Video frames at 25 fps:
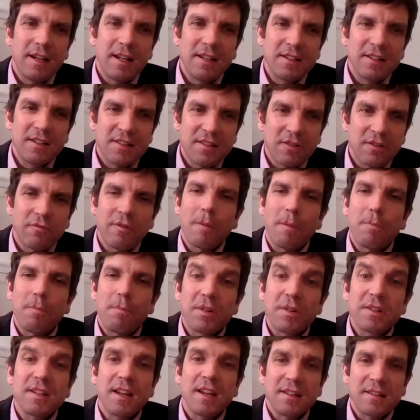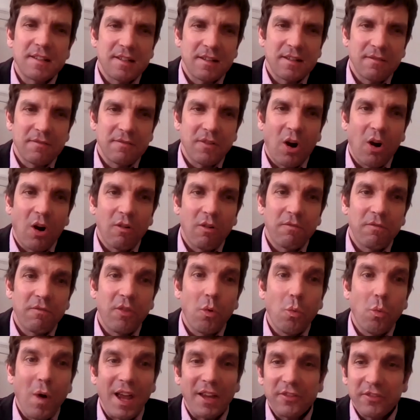is the representative of
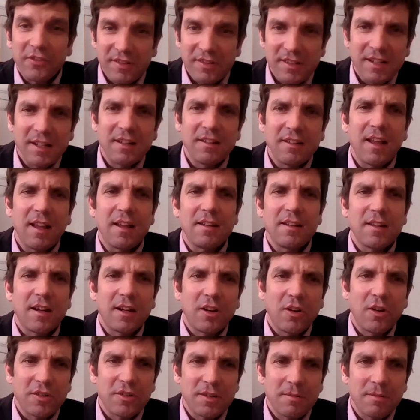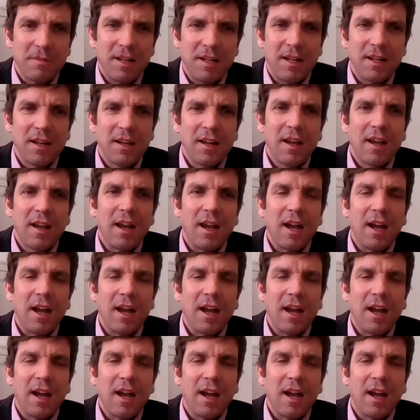the West in that dichotomy.